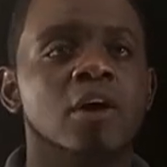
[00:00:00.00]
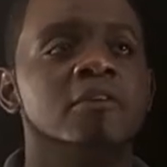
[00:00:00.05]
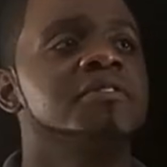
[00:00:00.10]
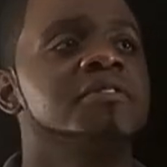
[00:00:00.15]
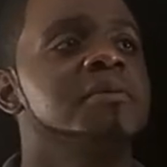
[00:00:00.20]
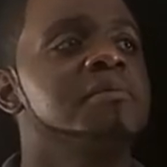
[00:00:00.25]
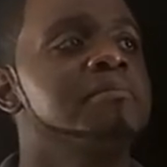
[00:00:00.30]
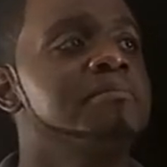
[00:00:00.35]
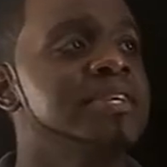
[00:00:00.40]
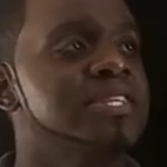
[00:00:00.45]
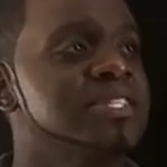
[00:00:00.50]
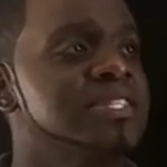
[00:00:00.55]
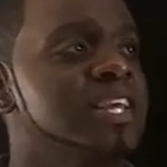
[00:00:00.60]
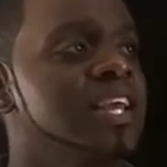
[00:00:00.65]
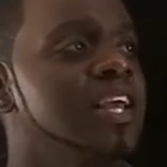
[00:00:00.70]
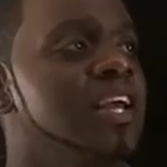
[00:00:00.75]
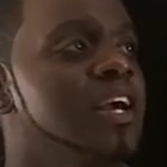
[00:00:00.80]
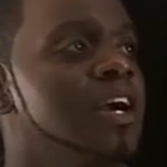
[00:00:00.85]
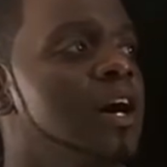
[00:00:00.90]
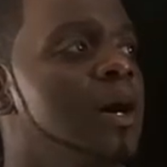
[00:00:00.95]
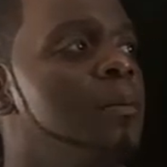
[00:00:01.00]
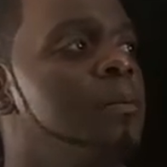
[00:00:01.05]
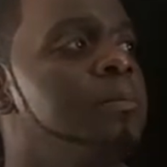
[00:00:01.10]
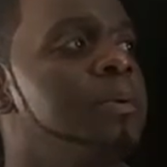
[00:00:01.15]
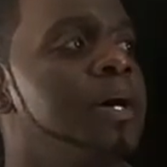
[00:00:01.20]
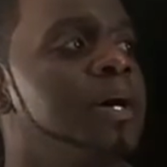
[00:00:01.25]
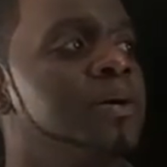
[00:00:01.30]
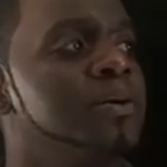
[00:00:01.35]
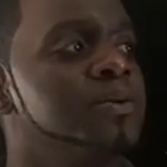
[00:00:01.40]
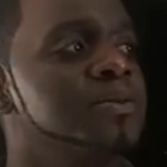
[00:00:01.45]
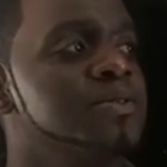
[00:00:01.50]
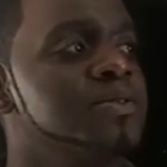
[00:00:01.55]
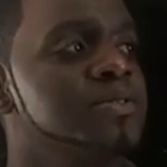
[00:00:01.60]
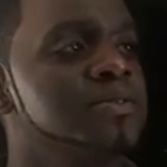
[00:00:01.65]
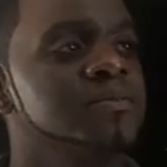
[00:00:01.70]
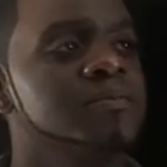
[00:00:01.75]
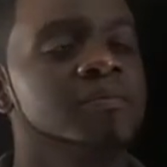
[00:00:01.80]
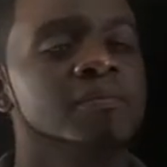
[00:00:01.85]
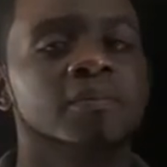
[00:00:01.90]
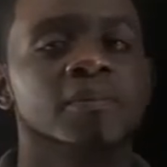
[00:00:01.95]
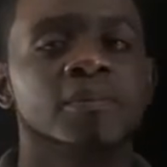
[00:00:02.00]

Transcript: of the missing compounds.